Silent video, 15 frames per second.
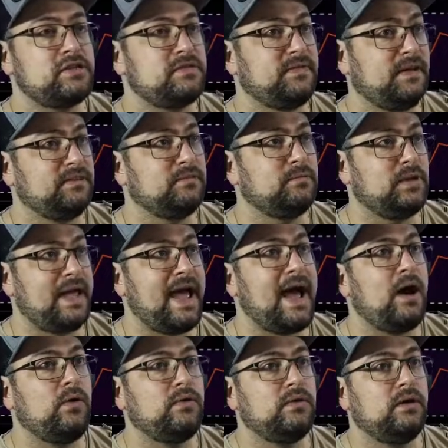fails to play
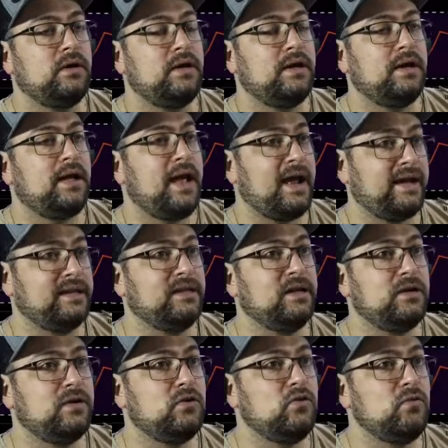out,
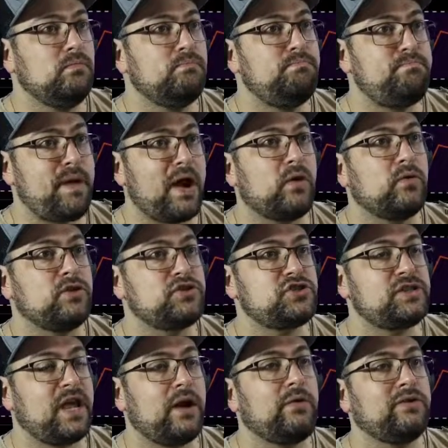hello, bearish
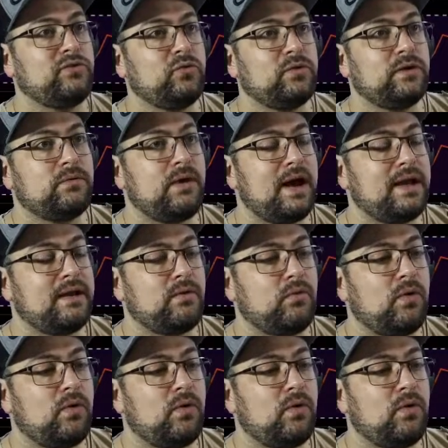territory, right?